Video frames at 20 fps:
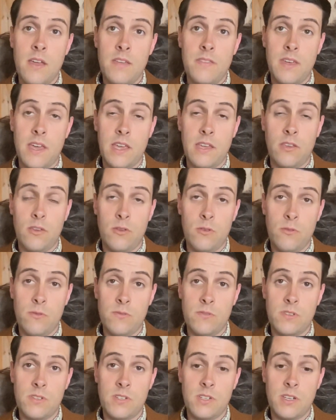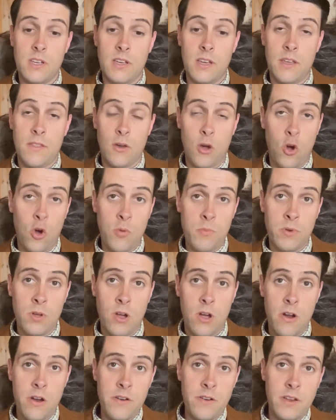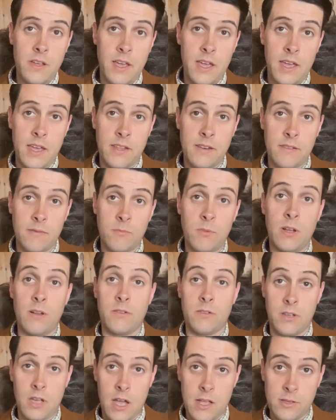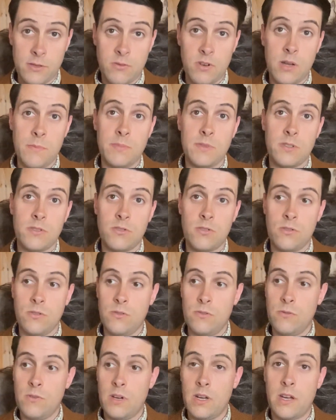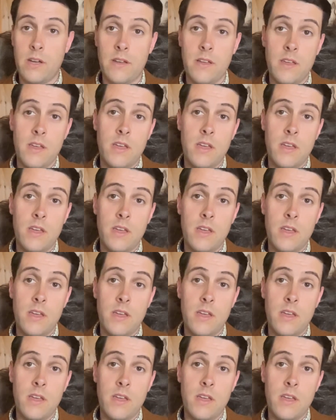they used the Home Guard and, conscripts to